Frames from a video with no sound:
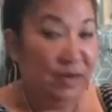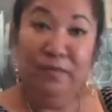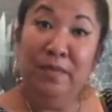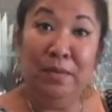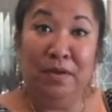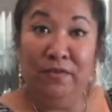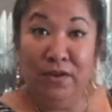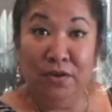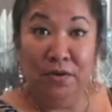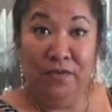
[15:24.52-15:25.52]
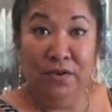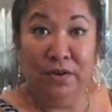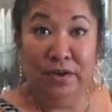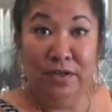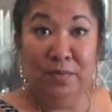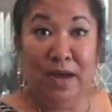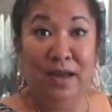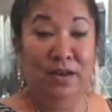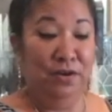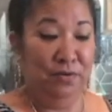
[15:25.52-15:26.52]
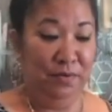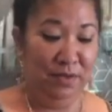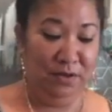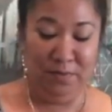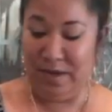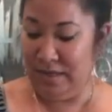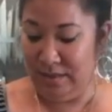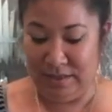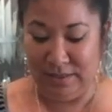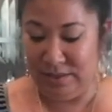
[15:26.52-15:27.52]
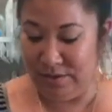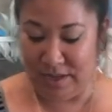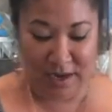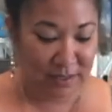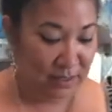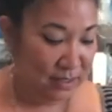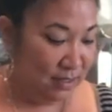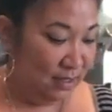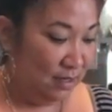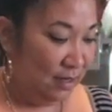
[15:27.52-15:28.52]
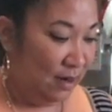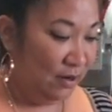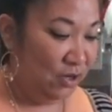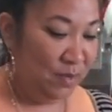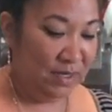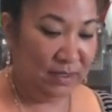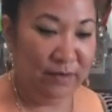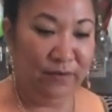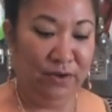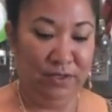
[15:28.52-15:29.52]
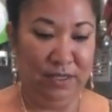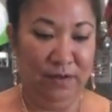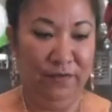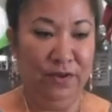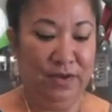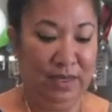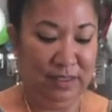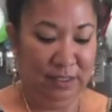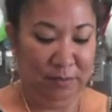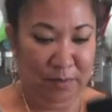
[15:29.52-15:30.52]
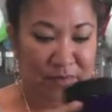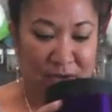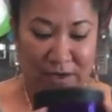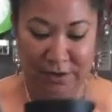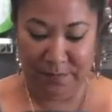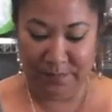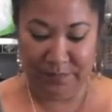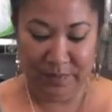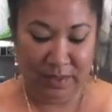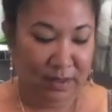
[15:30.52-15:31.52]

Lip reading: But maybe for you, if you're going to buy new, you might consider that argument for yourself. Okay, let's see what we've got here.